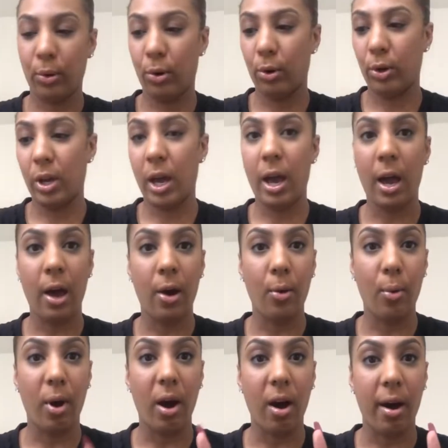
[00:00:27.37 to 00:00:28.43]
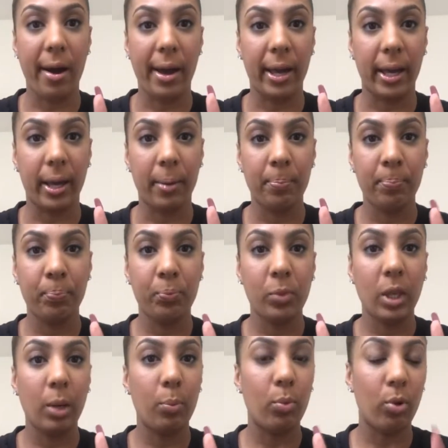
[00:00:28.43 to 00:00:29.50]
on how I
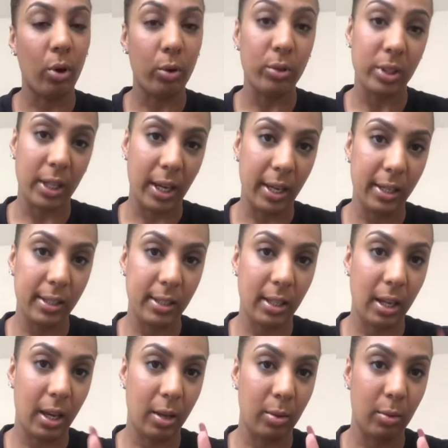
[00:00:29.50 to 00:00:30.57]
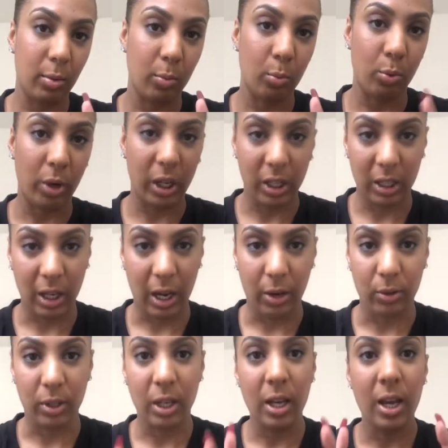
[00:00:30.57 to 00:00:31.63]
process and break
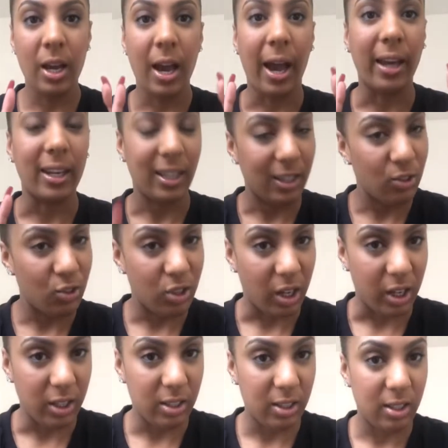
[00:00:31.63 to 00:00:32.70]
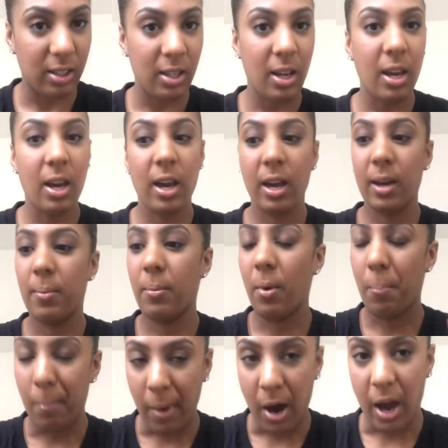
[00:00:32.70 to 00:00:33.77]
down and ingest
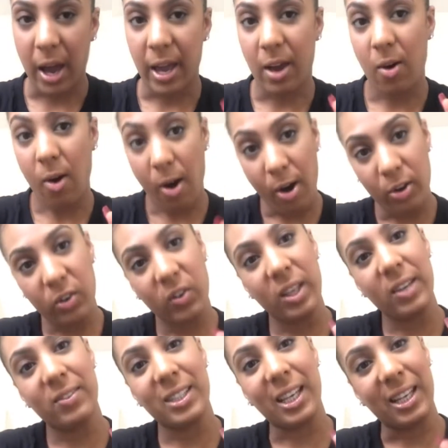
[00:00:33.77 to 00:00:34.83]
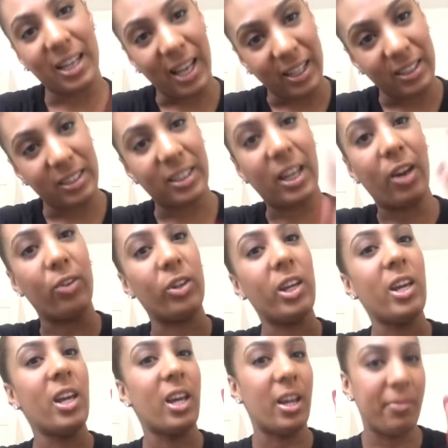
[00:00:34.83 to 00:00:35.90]
my Hargreaves and Landsdown
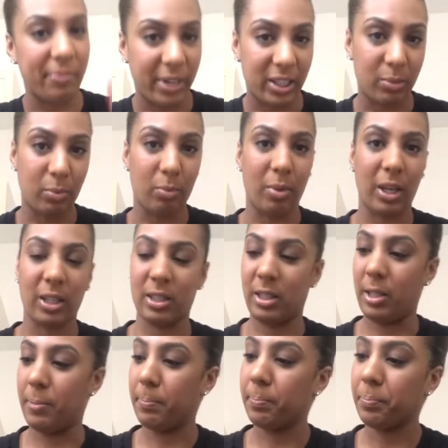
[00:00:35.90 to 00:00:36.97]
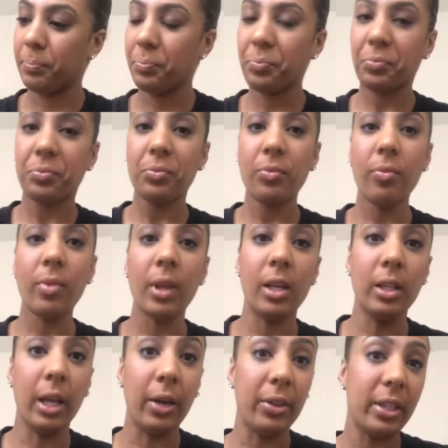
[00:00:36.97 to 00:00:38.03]
investment magazine.
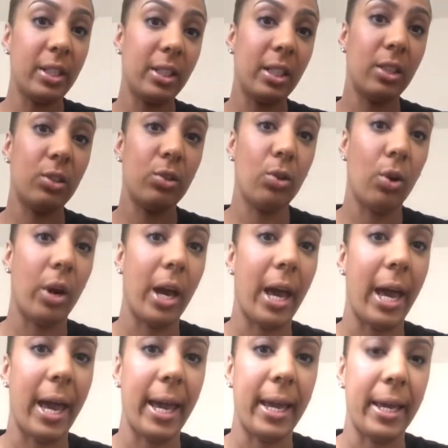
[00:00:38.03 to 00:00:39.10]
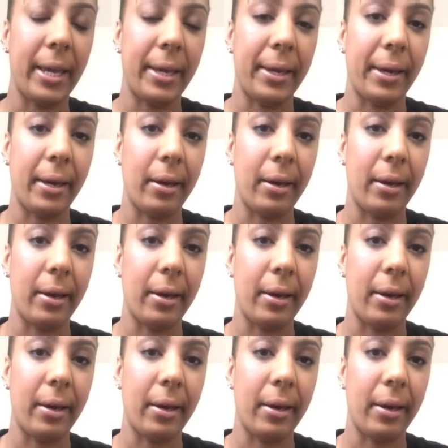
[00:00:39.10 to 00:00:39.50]
Now this is not a